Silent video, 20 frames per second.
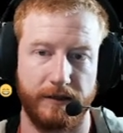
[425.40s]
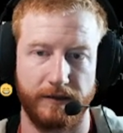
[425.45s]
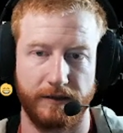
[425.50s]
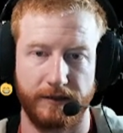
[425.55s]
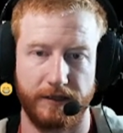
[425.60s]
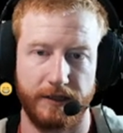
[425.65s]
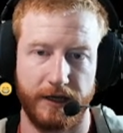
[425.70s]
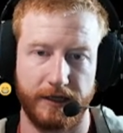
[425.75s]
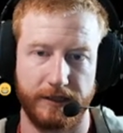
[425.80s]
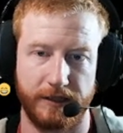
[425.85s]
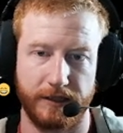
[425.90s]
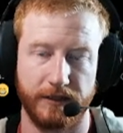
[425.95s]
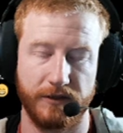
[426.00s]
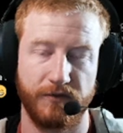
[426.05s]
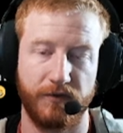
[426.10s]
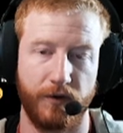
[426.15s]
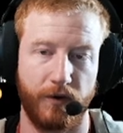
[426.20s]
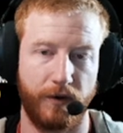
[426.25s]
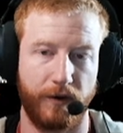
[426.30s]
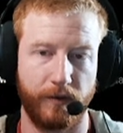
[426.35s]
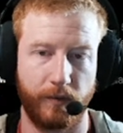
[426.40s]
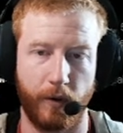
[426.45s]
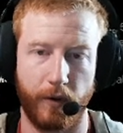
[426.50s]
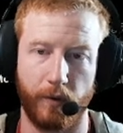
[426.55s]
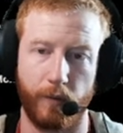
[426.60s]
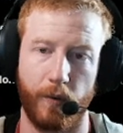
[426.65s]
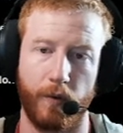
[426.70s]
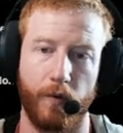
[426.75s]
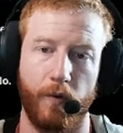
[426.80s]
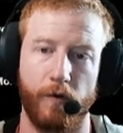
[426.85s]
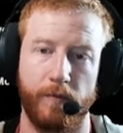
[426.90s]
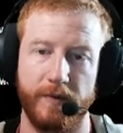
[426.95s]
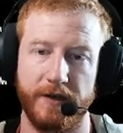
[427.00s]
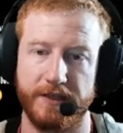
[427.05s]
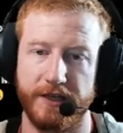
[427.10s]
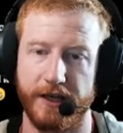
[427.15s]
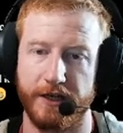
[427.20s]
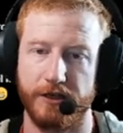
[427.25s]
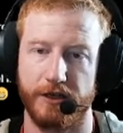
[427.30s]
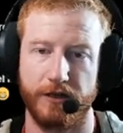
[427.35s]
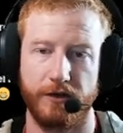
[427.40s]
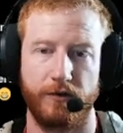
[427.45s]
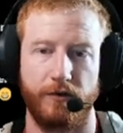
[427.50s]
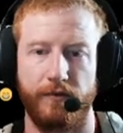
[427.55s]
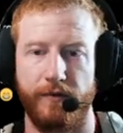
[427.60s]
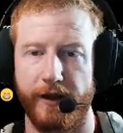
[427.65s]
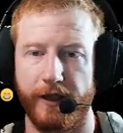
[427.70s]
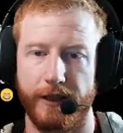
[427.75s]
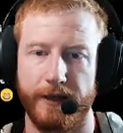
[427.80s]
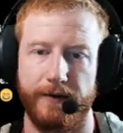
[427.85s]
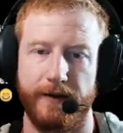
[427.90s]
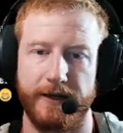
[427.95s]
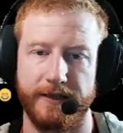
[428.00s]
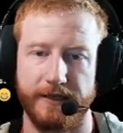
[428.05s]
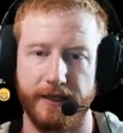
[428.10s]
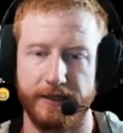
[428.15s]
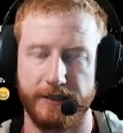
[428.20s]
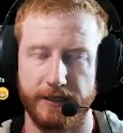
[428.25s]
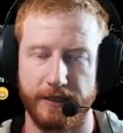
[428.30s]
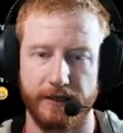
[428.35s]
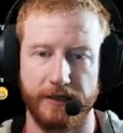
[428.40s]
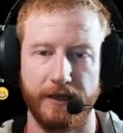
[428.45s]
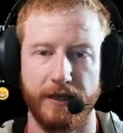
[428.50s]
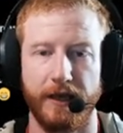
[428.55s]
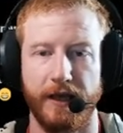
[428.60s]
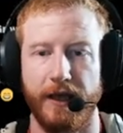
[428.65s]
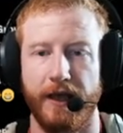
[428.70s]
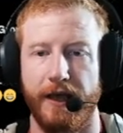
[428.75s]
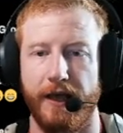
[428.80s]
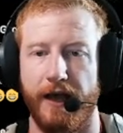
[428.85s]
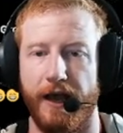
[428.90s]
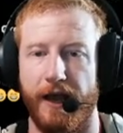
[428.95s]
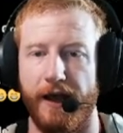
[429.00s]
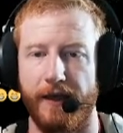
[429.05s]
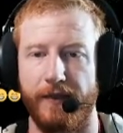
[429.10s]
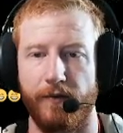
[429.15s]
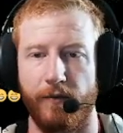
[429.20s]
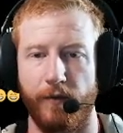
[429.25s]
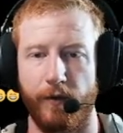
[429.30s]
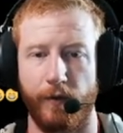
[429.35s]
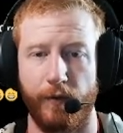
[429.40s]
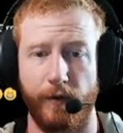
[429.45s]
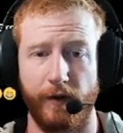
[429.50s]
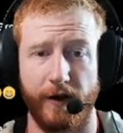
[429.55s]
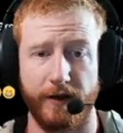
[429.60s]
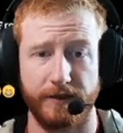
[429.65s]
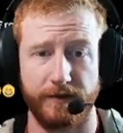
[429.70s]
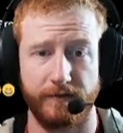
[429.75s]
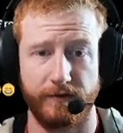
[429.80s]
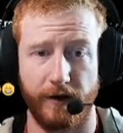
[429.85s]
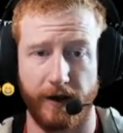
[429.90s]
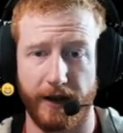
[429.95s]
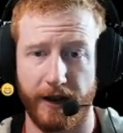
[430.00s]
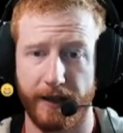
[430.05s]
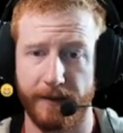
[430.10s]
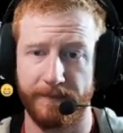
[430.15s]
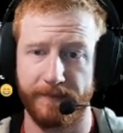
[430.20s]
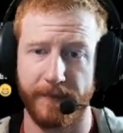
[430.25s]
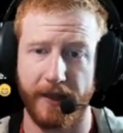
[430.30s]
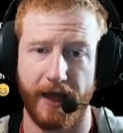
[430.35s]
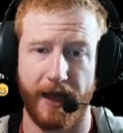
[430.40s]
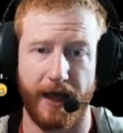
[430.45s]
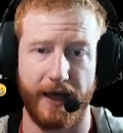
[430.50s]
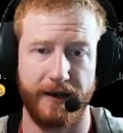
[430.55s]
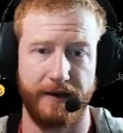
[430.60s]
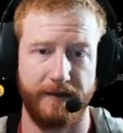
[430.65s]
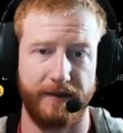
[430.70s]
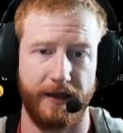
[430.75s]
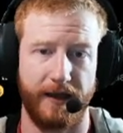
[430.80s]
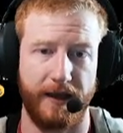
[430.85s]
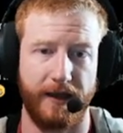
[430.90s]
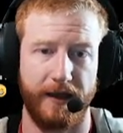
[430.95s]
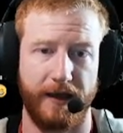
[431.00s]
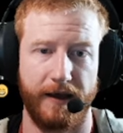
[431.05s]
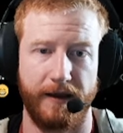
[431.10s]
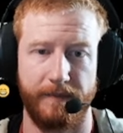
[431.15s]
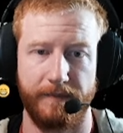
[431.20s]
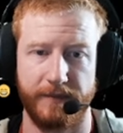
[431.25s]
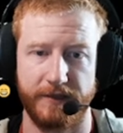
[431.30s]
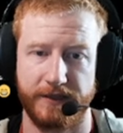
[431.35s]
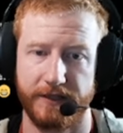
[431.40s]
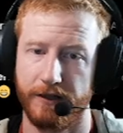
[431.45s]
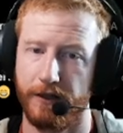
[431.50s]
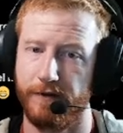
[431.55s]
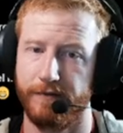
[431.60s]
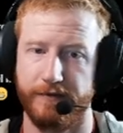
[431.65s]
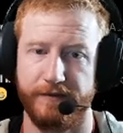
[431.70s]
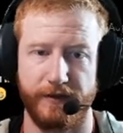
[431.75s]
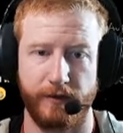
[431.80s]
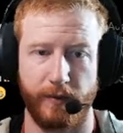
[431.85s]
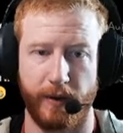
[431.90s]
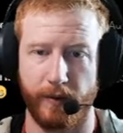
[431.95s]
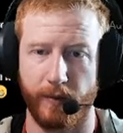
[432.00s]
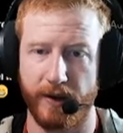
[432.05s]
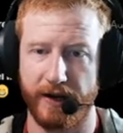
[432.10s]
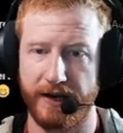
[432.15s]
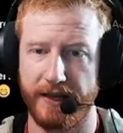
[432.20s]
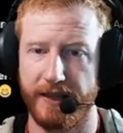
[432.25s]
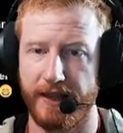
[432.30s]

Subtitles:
suggestions for quote-unquote augmentation or regularization in the autoregressive training, and they still overfit quite quickly.